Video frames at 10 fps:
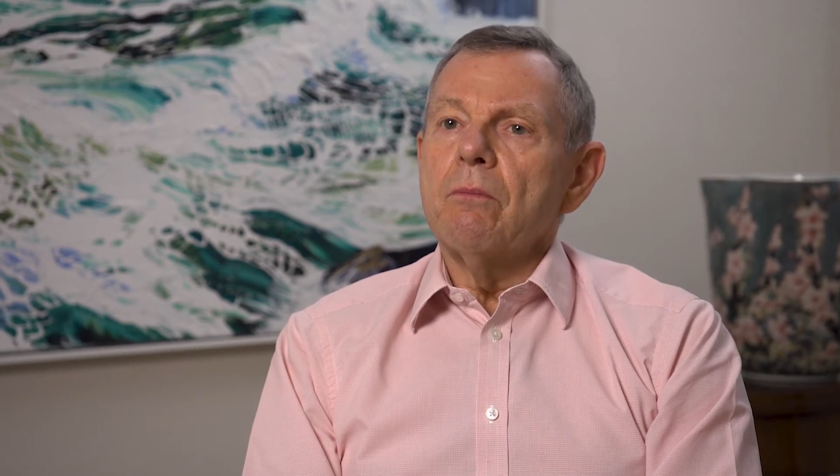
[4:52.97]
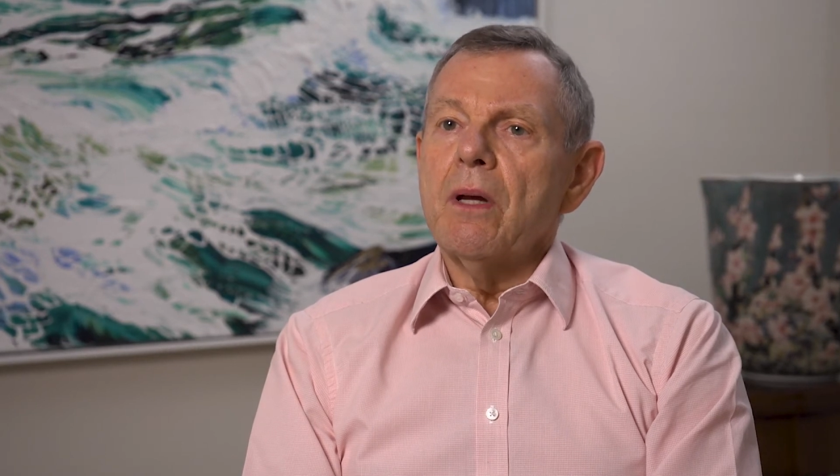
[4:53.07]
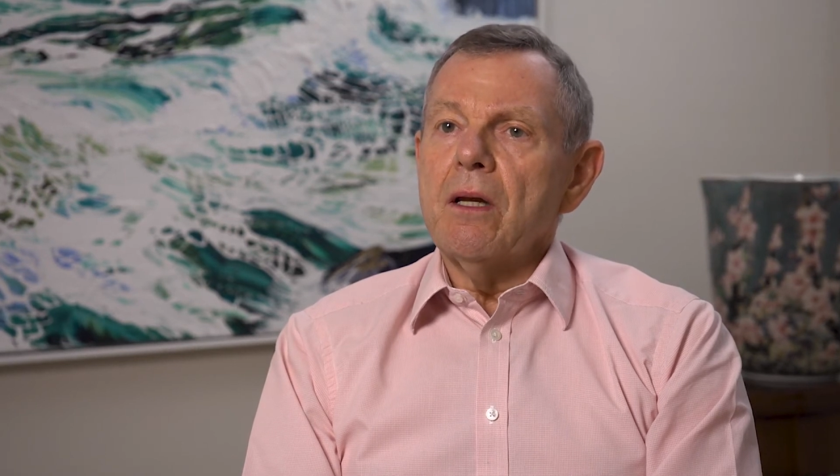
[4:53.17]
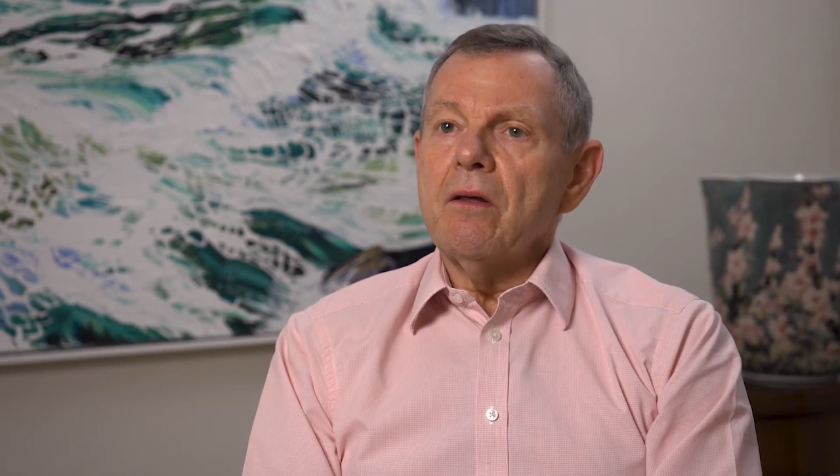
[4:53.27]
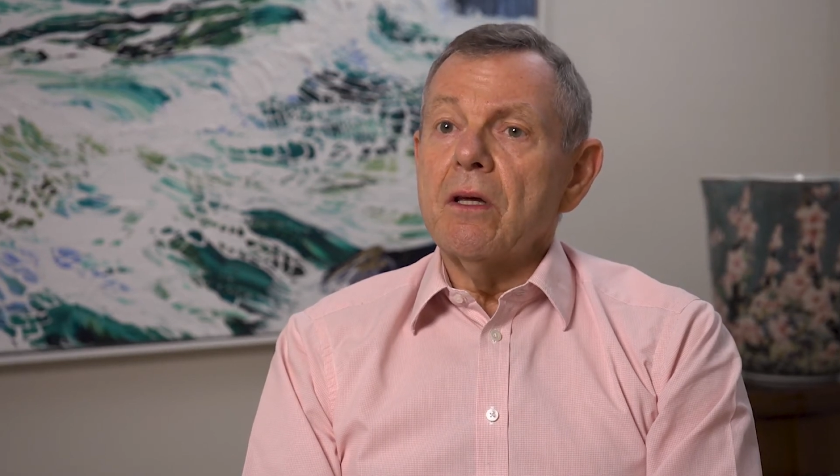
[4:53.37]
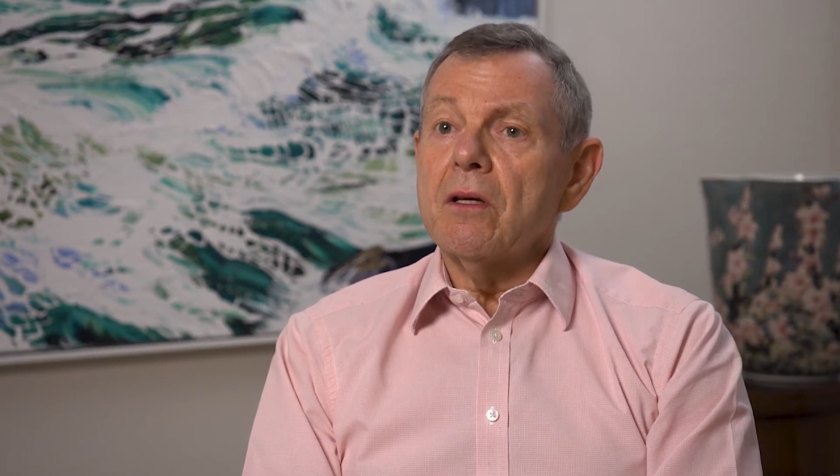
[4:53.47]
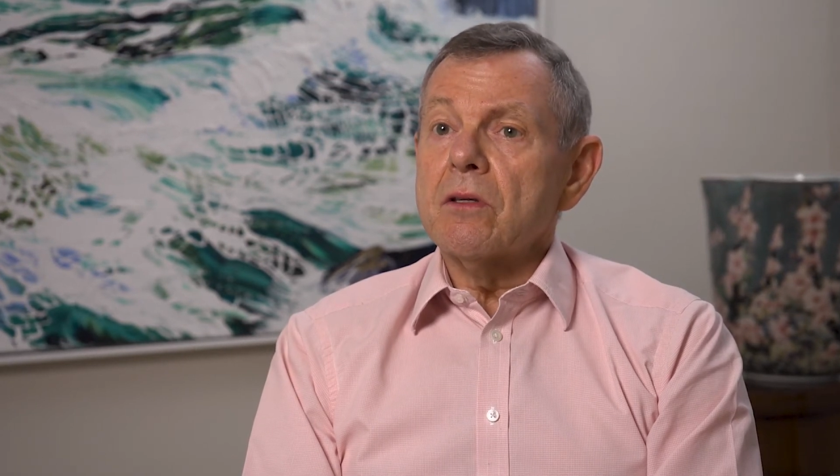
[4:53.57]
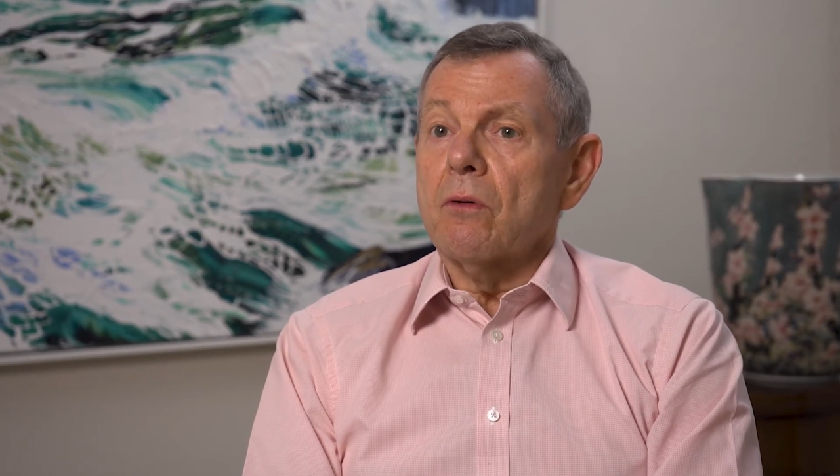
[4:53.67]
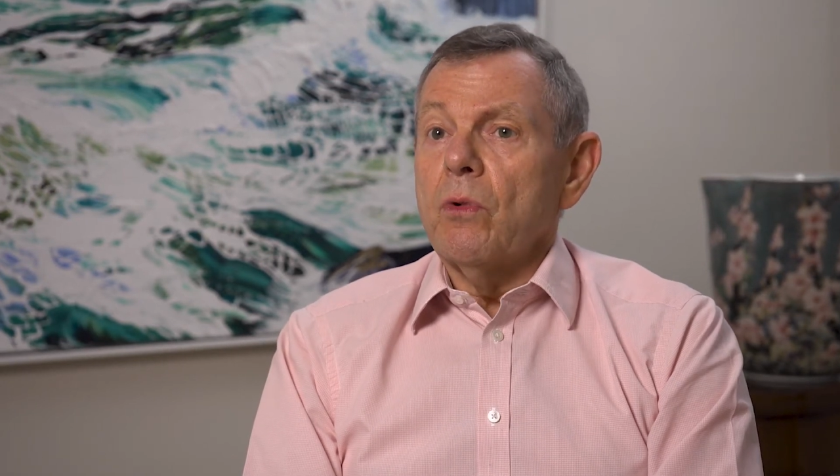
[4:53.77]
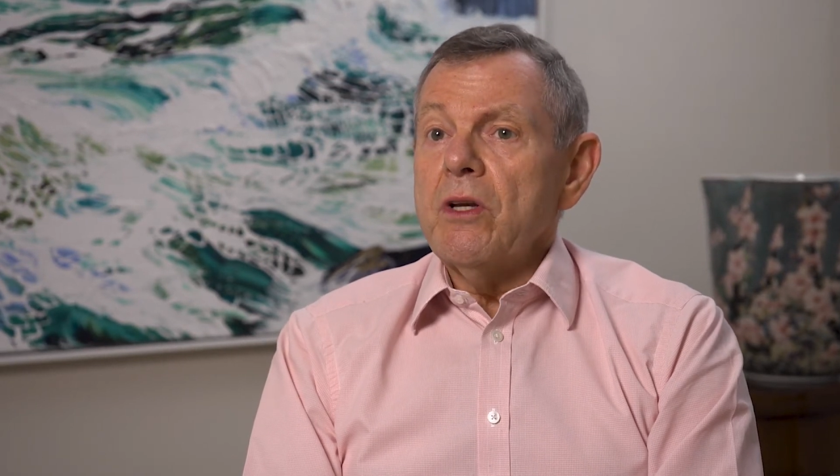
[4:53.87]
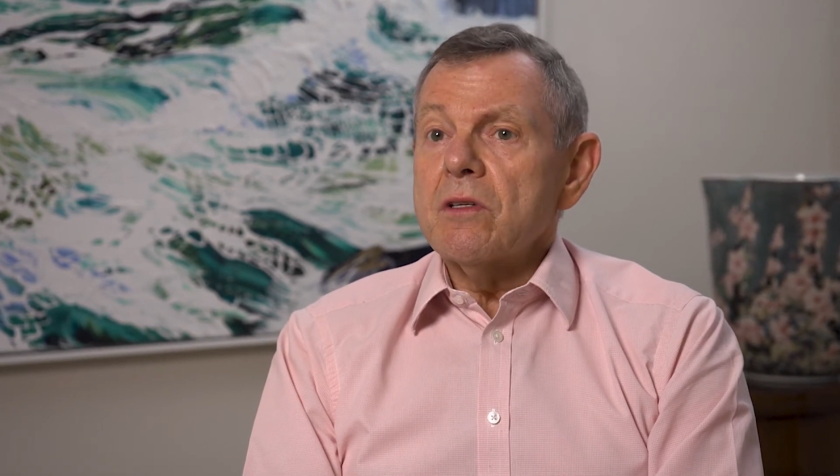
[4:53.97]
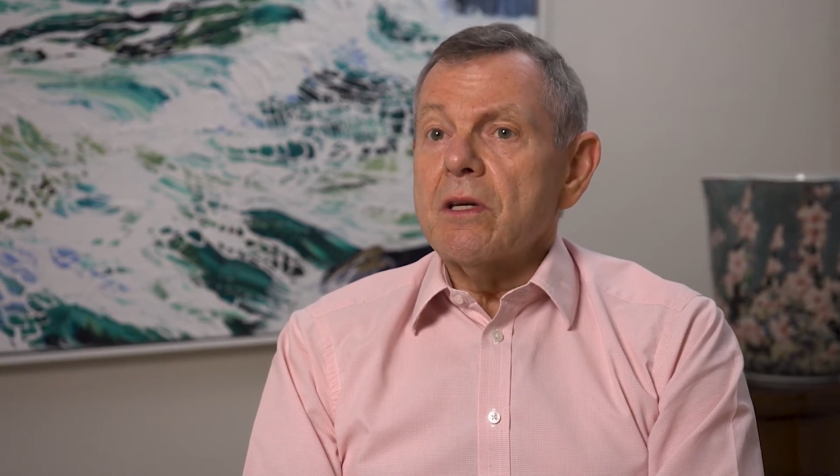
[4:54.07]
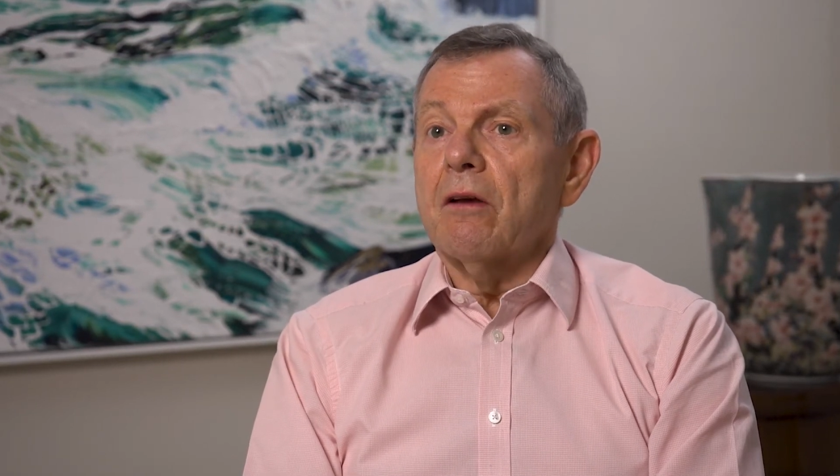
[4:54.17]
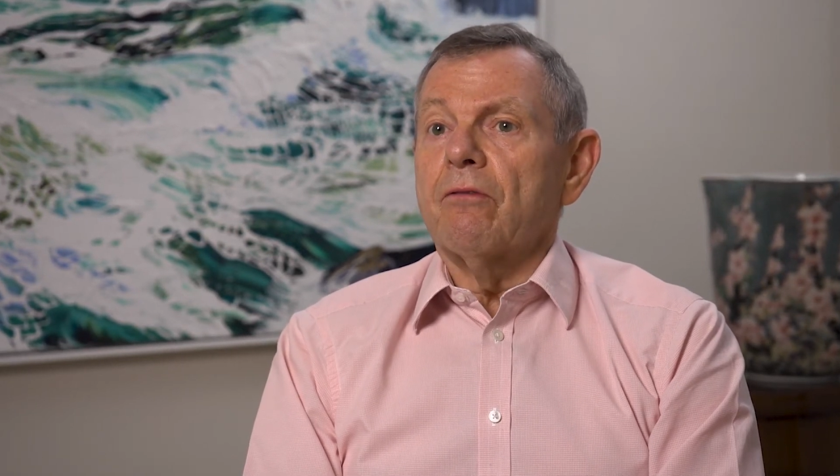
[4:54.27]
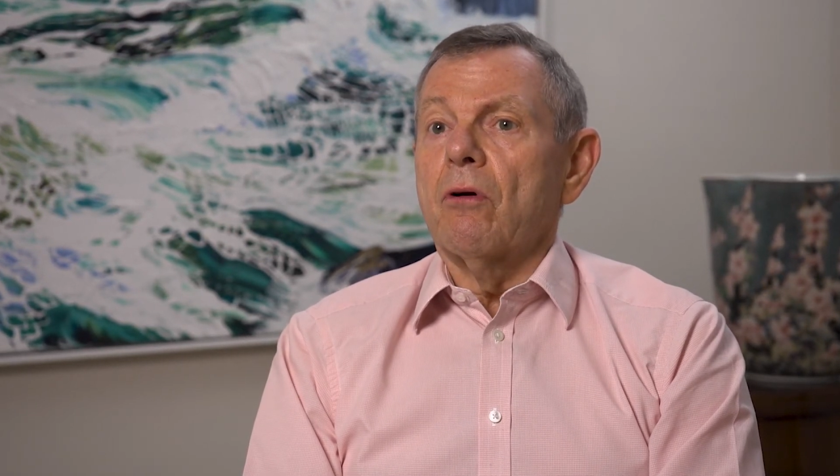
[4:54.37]
many things that we just
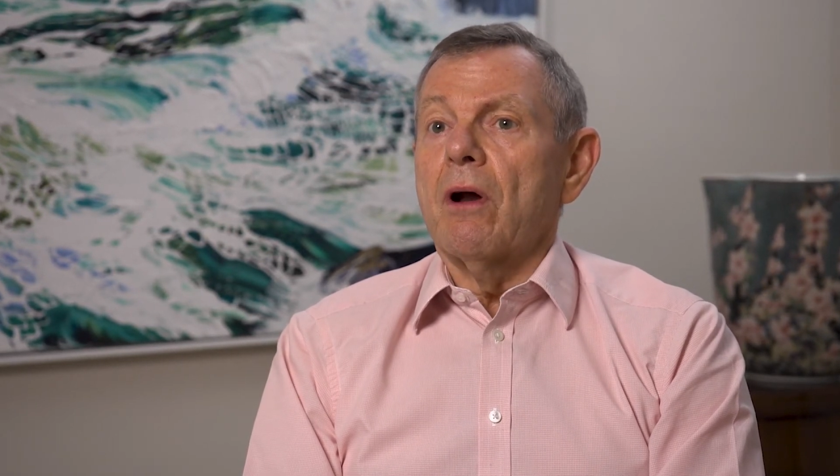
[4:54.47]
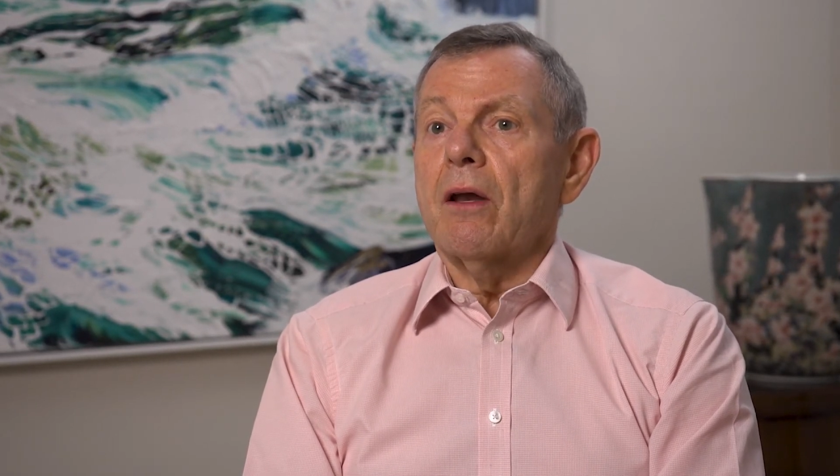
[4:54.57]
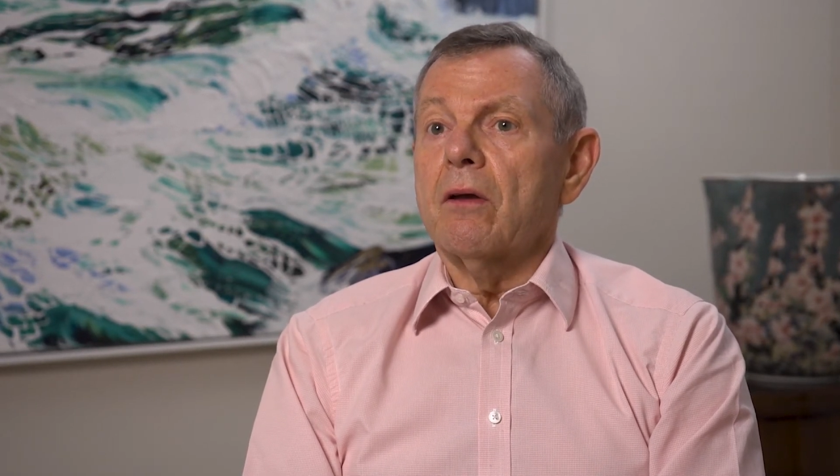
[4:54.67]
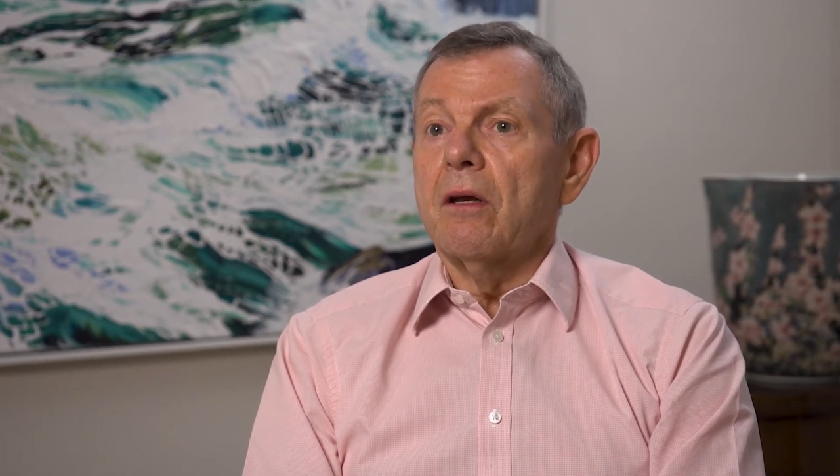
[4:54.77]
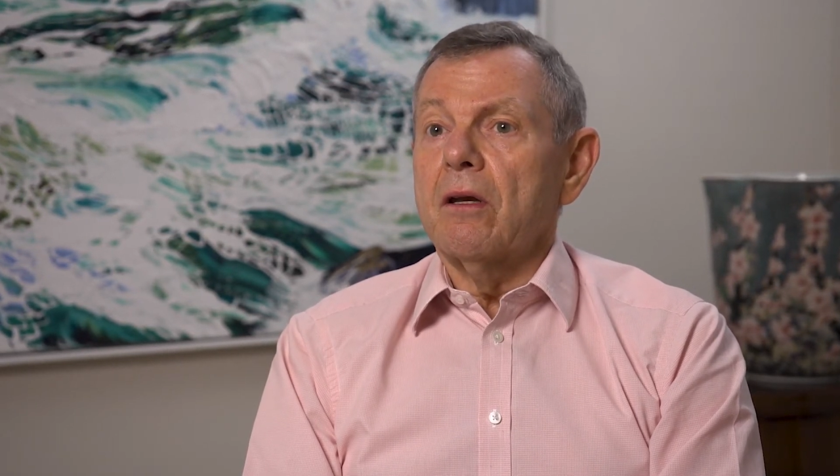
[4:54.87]
take for granted.